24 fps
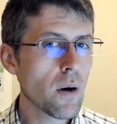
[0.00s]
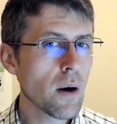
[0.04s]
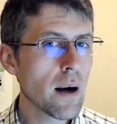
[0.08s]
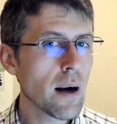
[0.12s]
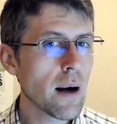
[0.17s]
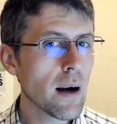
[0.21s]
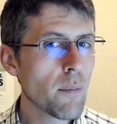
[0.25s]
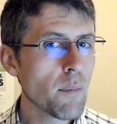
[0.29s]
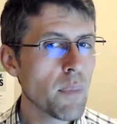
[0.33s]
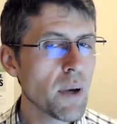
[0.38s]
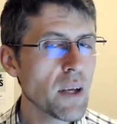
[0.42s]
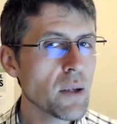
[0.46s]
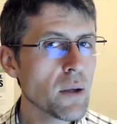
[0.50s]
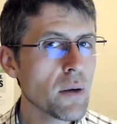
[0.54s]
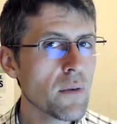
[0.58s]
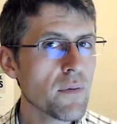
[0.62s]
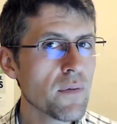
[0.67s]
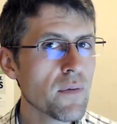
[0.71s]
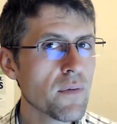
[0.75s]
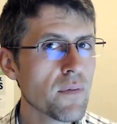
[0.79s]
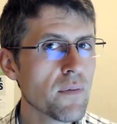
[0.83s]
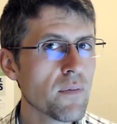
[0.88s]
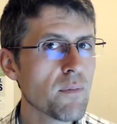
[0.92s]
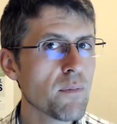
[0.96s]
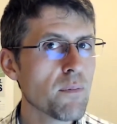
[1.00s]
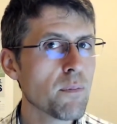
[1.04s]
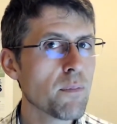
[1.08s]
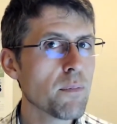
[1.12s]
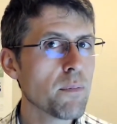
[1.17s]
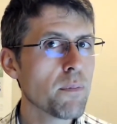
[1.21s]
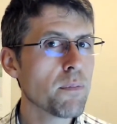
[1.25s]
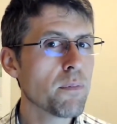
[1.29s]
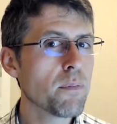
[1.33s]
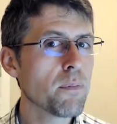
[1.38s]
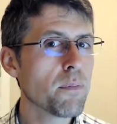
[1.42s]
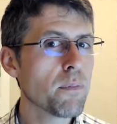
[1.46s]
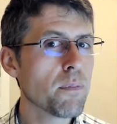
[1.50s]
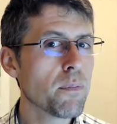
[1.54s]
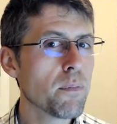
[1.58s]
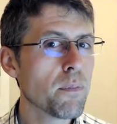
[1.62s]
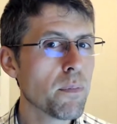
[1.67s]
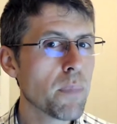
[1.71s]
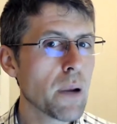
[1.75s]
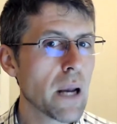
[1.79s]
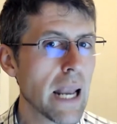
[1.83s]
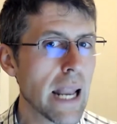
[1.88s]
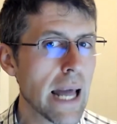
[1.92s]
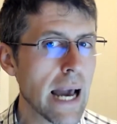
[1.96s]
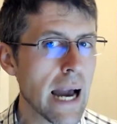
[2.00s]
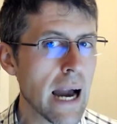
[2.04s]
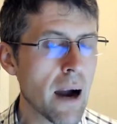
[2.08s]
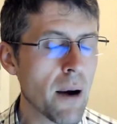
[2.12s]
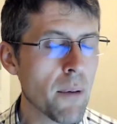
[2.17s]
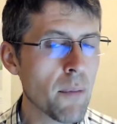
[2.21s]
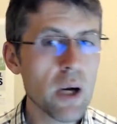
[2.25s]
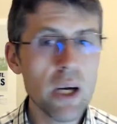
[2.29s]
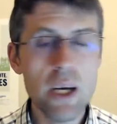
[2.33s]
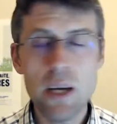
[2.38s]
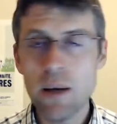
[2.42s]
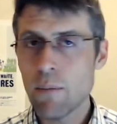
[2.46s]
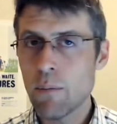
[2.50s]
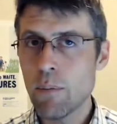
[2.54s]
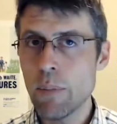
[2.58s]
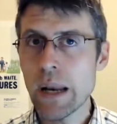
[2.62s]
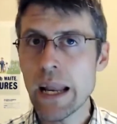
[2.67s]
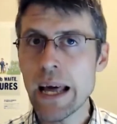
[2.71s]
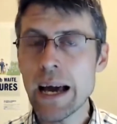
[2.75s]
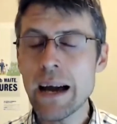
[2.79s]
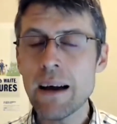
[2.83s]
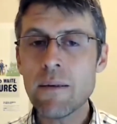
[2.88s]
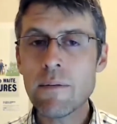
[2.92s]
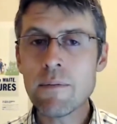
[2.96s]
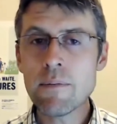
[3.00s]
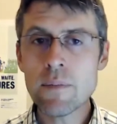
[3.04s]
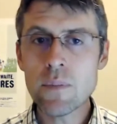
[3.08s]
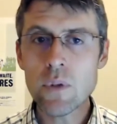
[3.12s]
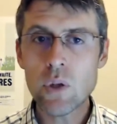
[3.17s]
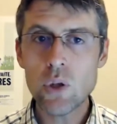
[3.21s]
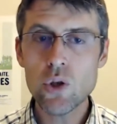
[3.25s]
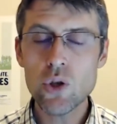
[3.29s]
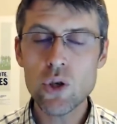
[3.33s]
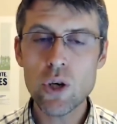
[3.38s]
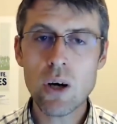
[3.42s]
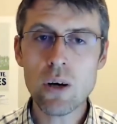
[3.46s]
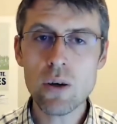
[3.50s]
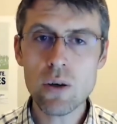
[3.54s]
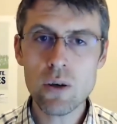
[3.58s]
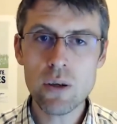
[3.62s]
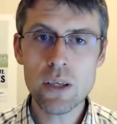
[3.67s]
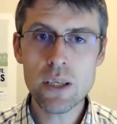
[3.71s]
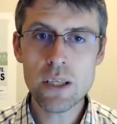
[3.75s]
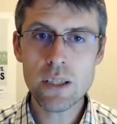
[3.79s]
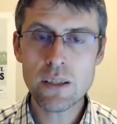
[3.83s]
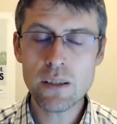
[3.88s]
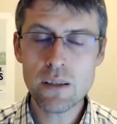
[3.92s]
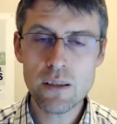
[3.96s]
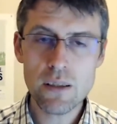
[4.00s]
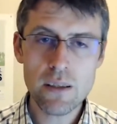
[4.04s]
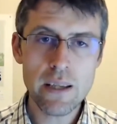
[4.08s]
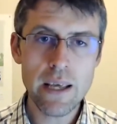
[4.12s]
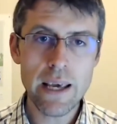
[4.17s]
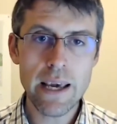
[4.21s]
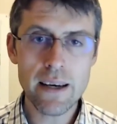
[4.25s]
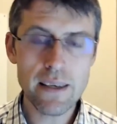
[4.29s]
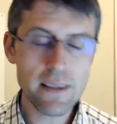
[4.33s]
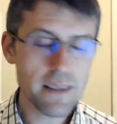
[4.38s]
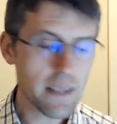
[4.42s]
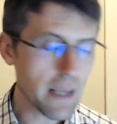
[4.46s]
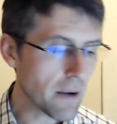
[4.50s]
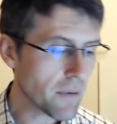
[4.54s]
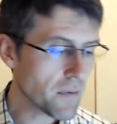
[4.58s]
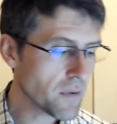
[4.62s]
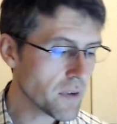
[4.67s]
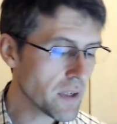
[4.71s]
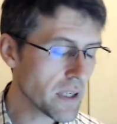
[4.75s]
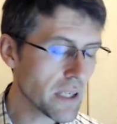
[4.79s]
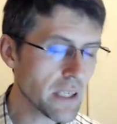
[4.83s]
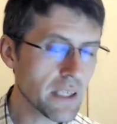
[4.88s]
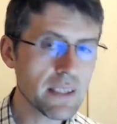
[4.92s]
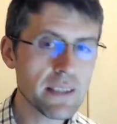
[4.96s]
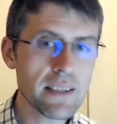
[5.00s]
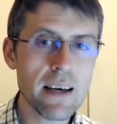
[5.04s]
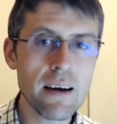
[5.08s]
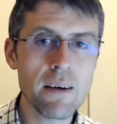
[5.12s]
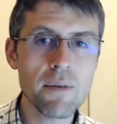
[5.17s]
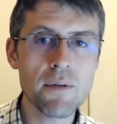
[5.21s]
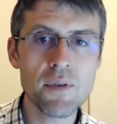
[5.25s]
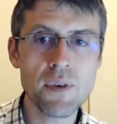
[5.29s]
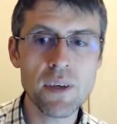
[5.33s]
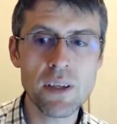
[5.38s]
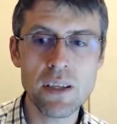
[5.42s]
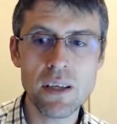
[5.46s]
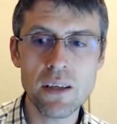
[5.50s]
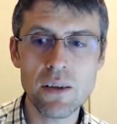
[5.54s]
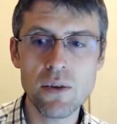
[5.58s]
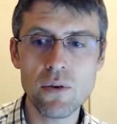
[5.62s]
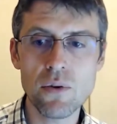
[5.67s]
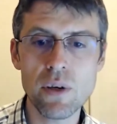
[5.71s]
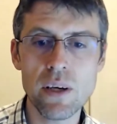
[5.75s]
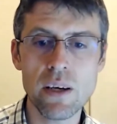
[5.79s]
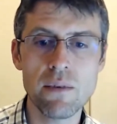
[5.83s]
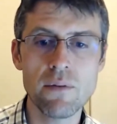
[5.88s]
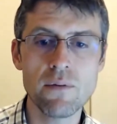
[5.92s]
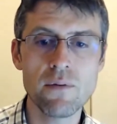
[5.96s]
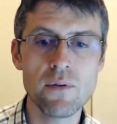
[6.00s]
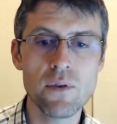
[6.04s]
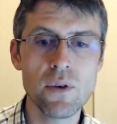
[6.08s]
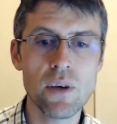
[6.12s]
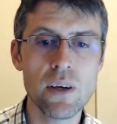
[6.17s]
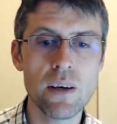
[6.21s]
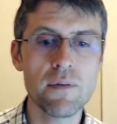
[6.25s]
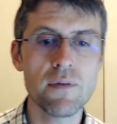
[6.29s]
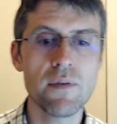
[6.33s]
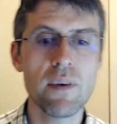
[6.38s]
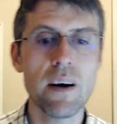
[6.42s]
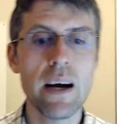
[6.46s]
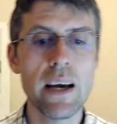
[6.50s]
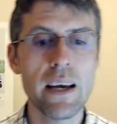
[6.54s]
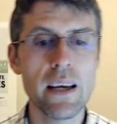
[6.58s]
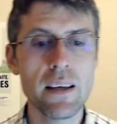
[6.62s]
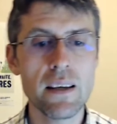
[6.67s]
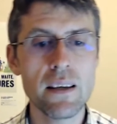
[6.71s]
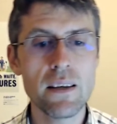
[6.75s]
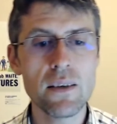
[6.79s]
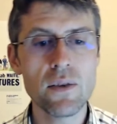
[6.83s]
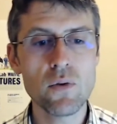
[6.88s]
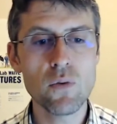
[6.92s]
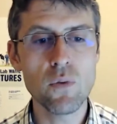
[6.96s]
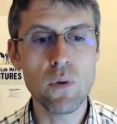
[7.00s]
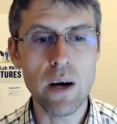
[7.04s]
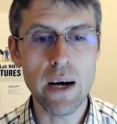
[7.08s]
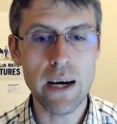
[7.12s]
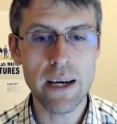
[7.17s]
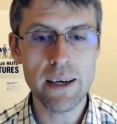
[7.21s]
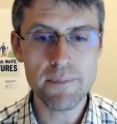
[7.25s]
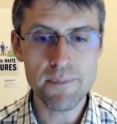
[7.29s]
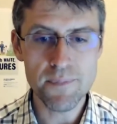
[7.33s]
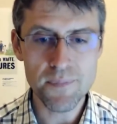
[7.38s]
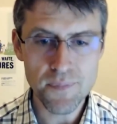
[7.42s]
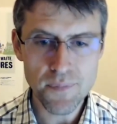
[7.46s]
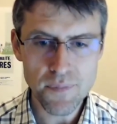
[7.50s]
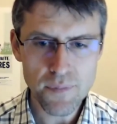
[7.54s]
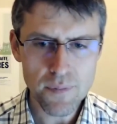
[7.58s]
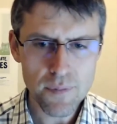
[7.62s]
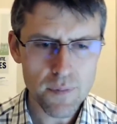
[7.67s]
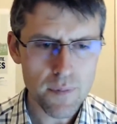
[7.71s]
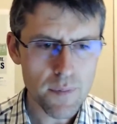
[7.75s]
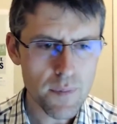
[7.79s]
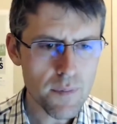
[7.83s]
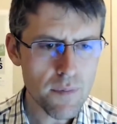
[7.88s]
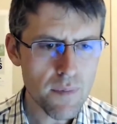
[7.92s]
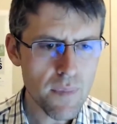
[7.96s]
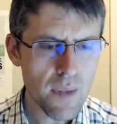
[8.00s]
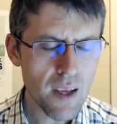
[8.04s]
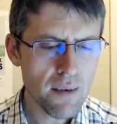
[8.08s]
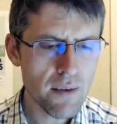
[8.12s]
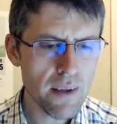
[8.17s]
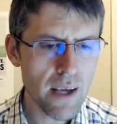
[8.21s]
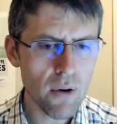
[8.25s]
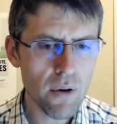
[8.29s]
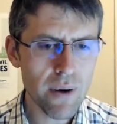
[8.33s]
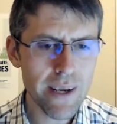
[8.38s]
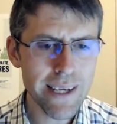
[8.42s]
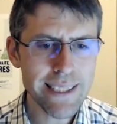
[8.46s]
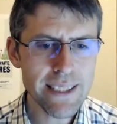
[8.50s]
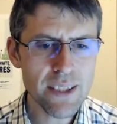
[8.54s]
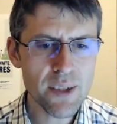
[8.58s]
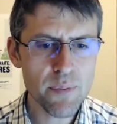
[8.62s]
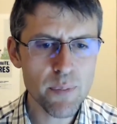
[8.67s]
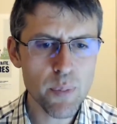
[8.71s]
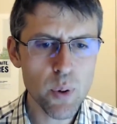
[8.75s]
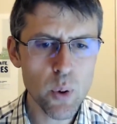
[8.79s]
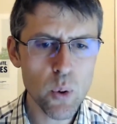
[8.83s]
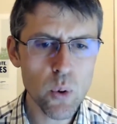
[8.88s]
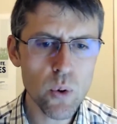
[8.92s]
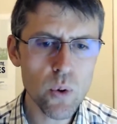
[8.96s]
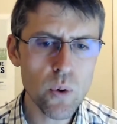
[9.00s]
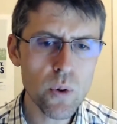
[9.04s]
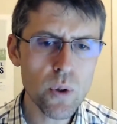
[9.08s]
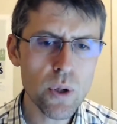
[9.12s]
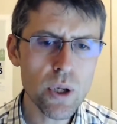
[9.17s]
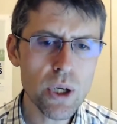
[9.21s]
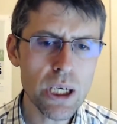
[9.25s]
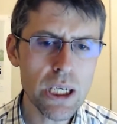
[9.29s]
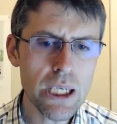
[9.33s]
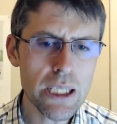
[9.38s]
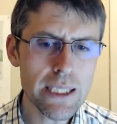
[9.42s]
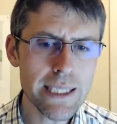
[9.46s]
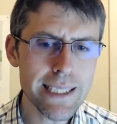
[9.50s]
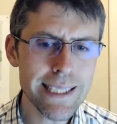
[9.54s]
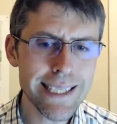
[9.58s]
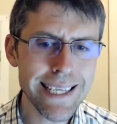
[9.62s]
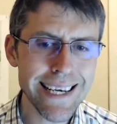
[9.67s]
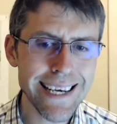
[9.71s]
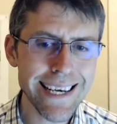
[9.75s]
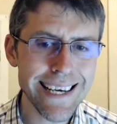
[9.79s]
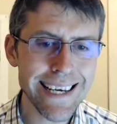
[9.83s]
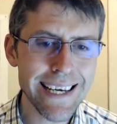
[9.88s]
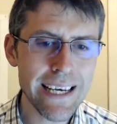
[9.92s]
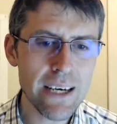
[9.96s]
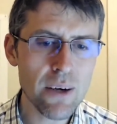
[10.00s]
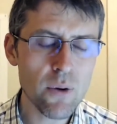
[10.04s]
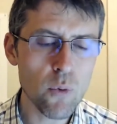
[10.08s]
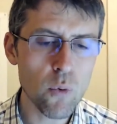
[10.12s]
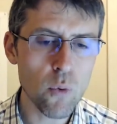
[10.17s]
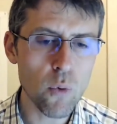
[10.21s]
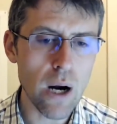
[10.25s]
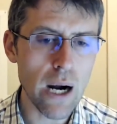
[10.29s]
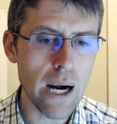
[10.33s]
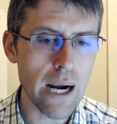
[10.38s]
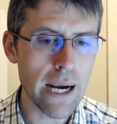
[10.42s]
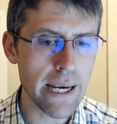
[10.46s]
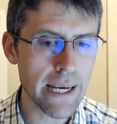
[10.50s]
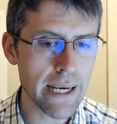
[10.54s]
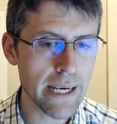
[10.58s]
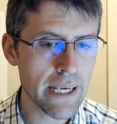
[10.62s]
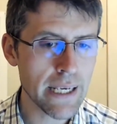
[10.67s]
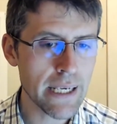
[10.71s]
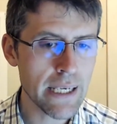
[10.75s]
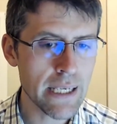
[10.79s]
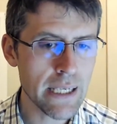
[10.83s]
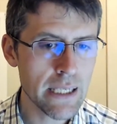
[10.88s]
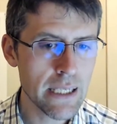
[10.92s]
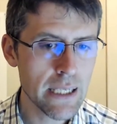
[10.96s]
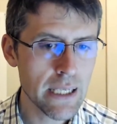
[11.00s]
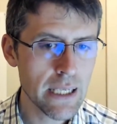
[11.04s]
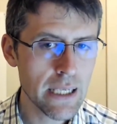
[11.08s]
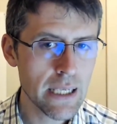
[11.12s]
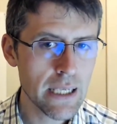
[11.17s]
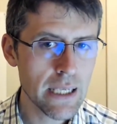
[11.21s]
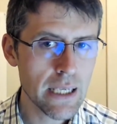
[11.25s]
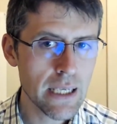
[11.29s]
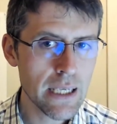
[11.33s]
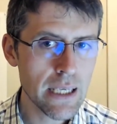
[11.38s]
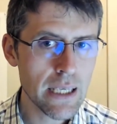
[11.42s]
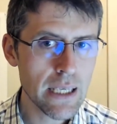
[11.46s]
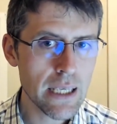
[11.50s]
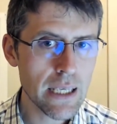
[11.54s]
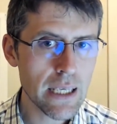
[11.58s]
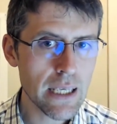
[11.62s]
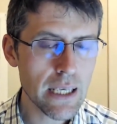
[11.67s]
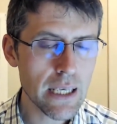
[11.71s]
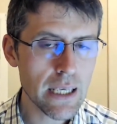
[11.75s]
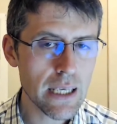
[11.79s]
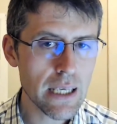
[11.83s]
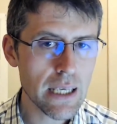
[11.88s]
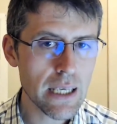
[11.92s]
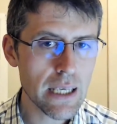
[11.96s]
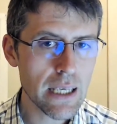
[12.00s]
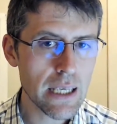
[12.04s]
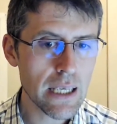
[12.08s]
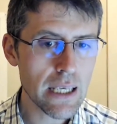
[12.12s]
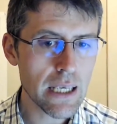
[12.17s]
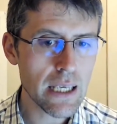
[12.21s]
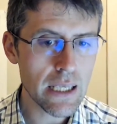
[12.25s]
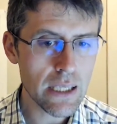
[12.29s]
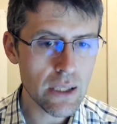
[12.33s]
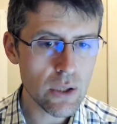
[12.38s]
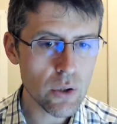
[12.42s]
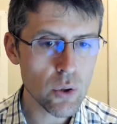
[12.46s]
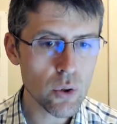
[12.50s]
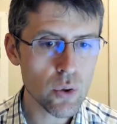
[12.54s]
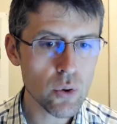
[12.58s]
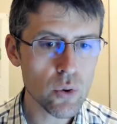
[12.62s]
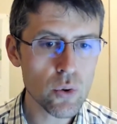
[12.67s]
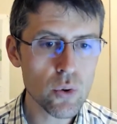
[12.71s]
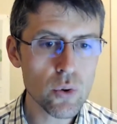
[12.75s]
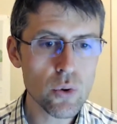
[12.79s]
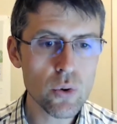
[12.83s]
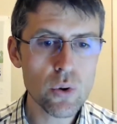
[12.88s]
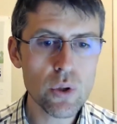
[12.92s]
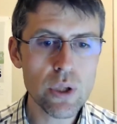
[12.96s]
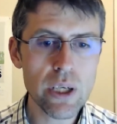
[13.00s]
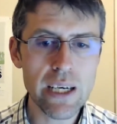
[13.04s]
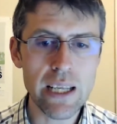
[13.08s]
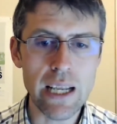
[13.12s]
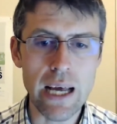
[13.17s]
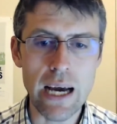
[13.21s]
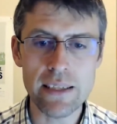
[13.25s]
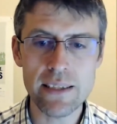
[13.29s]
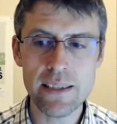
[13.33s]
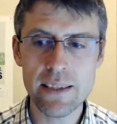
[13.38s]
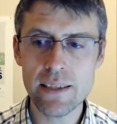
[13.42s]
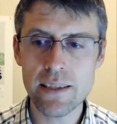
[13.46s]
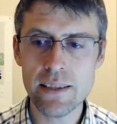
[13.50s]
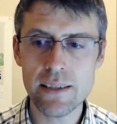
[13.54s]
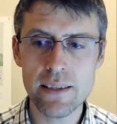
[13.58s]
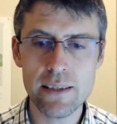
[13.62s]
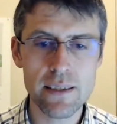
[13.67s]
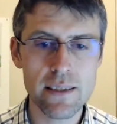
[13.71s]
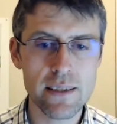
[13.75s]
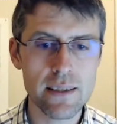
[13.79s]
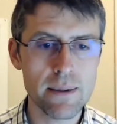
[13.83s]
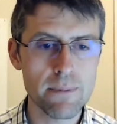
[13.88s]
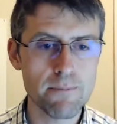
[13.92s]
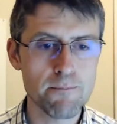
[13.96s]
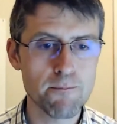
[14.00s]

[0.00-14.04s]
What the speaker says: A bit of plum. Plum, chocolate, they are definitely something that you can gonna find in this wine. Now let's pour the wine into the glass.